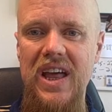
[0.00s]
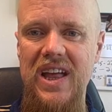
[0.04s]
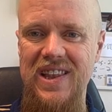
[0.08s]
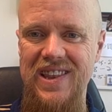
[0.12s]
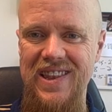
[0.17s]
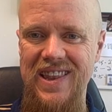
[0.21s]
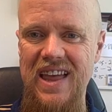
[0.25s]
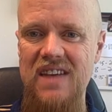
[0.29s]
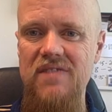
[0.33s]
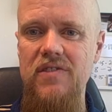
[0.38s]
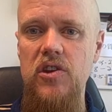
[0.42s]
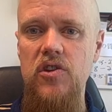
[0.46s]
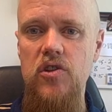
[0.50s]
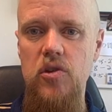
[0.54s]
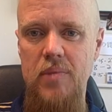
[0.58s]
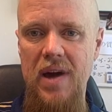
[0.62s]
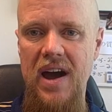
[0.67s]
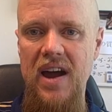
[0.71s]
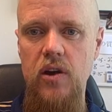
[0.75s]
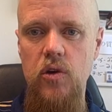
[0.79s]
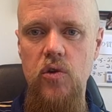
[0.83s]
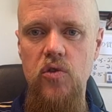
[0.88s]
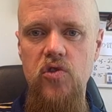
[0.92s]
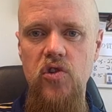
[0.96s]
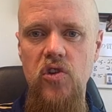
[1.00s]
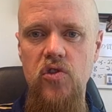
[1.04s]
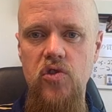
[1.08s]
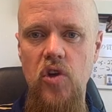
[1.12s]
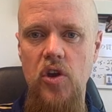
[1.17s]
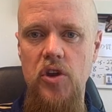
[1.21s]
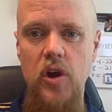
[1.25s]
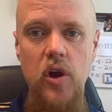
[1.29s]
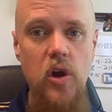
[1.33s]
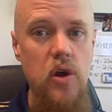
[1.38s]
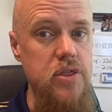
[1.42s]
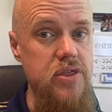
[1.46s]
11 democracies
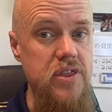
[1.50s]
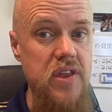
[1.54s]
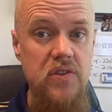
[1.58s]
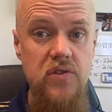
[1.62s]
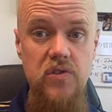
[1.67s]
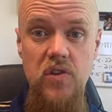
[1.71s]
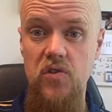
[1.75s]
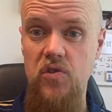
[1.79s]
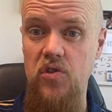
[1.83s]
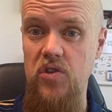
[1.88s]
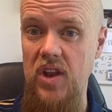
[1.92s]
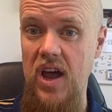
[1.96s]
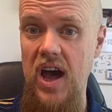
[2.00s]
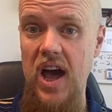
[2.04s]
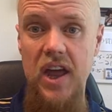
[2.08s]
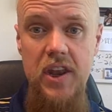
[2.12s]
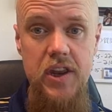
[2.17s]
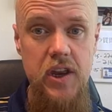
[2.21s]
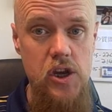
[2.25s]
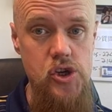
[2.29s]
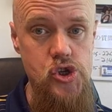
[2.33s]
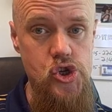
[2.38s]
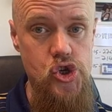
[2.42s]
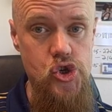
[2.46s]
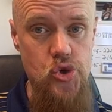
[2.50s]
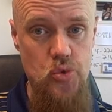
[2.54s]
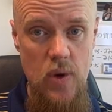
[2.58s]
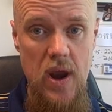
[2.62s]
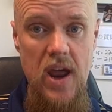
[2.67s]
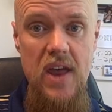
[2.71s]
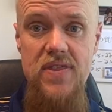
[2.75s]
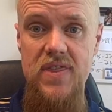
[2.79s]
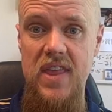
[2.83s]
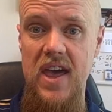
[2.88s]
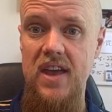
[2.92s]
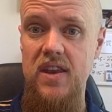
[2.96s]
on earth that does not
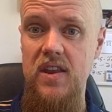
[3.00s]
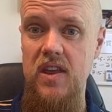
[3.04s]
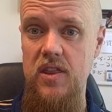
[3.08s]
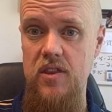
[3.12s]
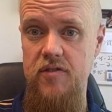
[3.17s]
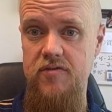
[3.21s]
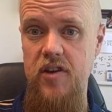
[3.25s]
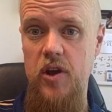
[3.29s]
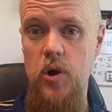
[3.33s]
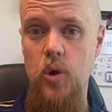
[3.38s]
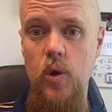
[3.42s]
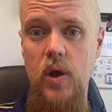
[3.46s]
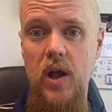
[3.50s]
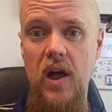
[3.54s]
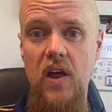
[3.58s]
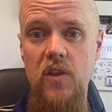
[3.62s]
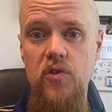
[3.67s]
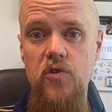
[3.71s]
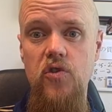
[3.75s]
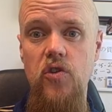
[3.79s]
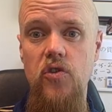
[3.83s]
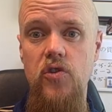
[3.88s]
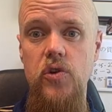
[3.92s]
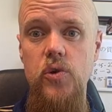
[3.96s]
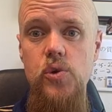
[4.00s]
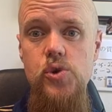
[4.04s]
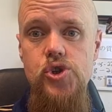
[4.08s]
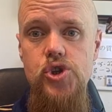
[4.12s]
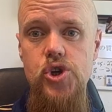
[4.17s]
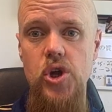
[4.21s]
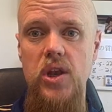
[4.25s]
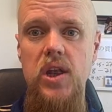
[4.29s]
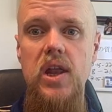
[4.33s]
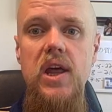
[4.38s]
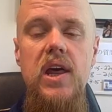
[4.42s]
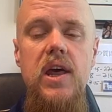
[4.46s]
enshrine that in the federal
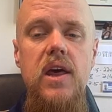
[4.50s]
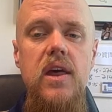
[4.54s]
Constitution.